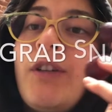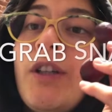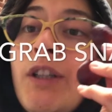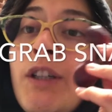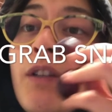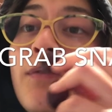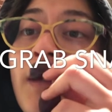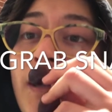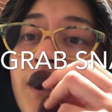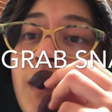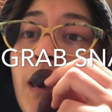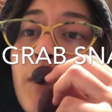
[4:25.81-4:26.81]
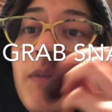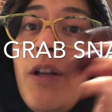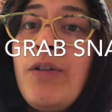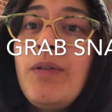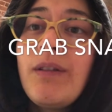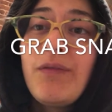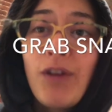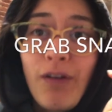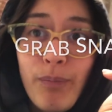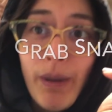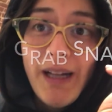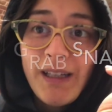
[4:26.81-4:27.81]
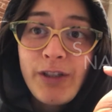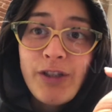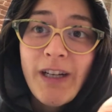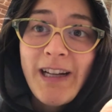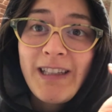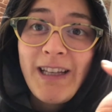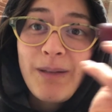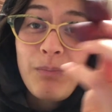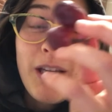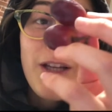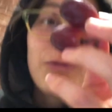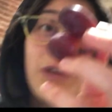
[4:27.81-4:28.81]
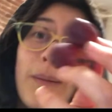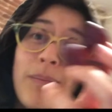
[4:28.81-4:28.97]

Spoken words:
your files to upload, if you have bad internet like me, grab a